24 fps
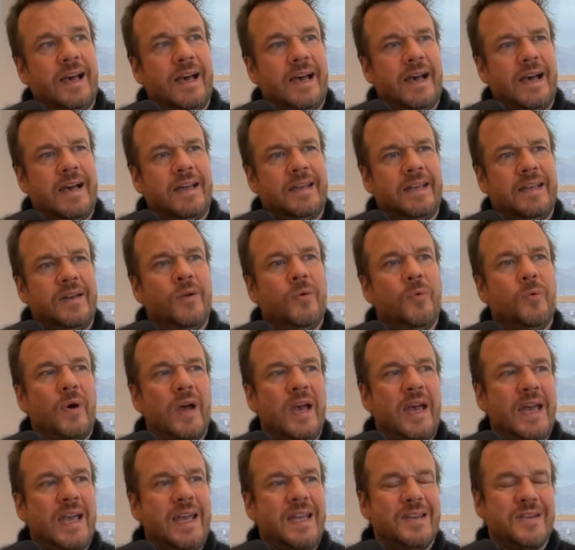And in a
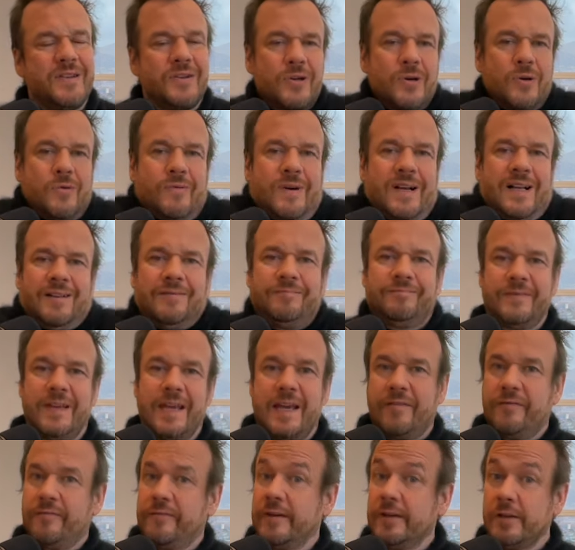way, you can go, well,
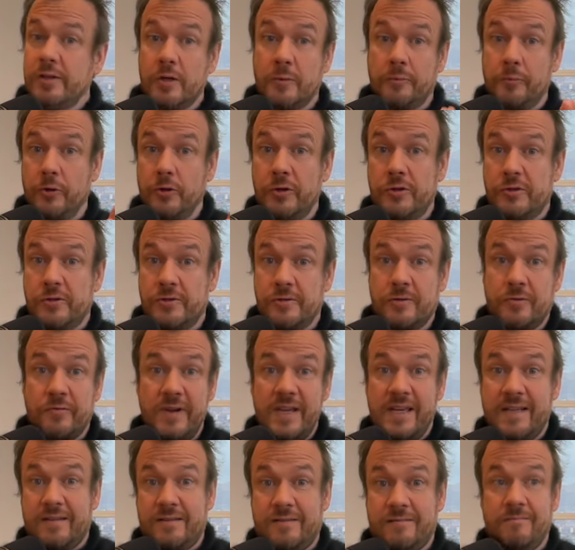yeah, fill your boots,
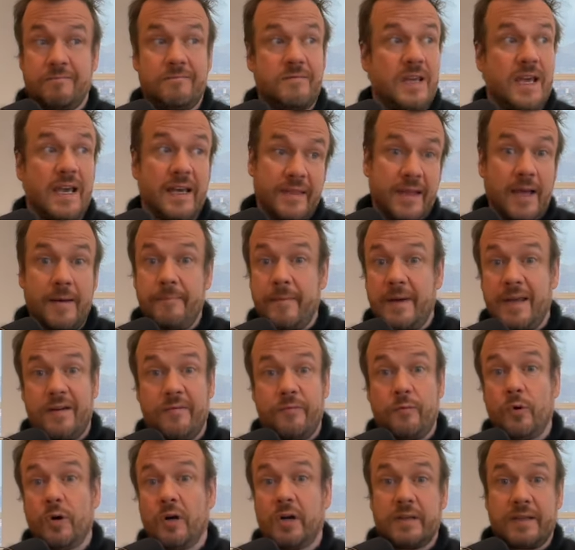great. Yeah, that might
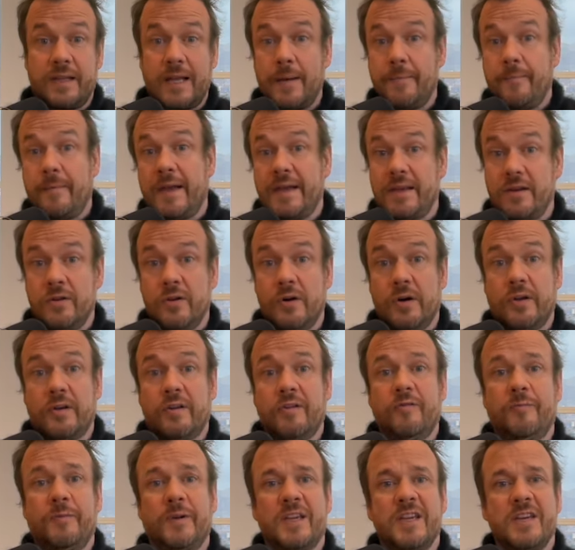have worked, that might not
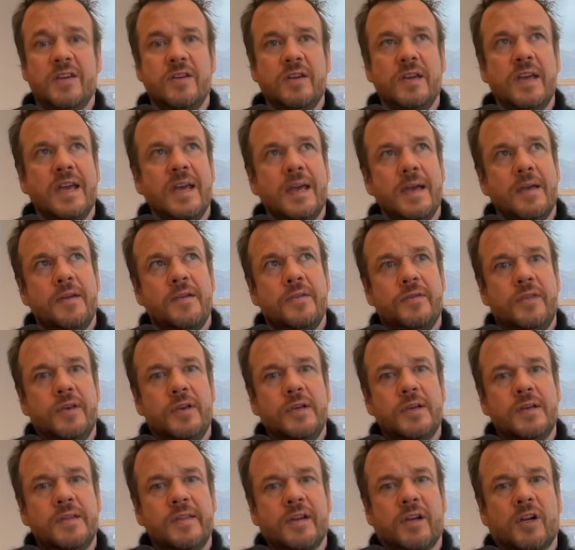have, but
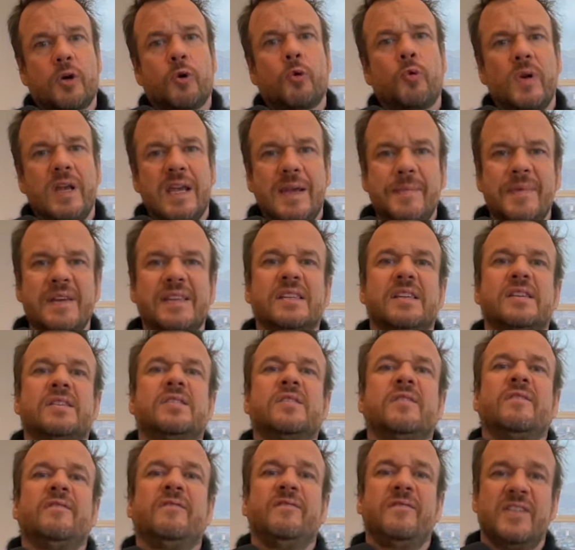the cream is a
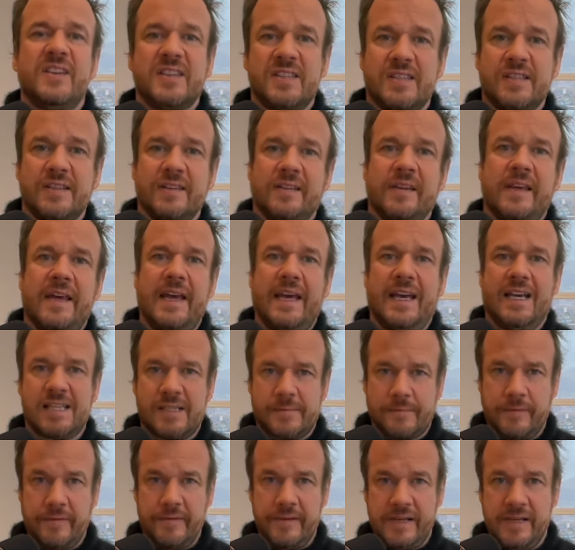sufficient
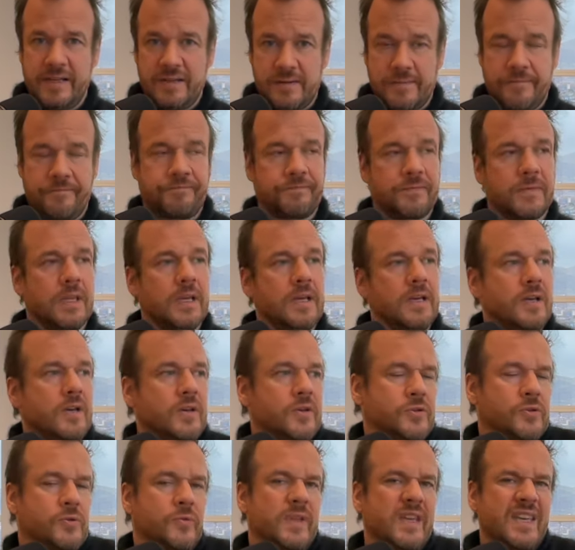explanation.
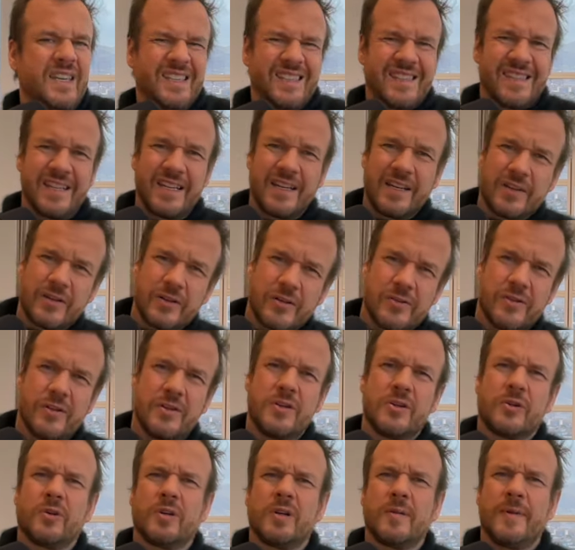So these thinkers that
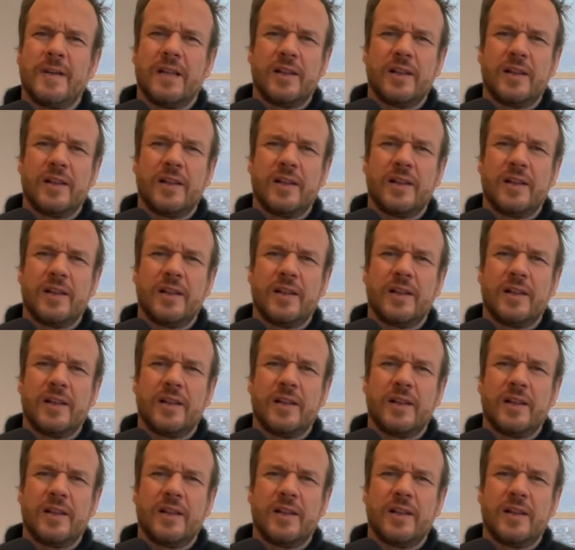you're going to be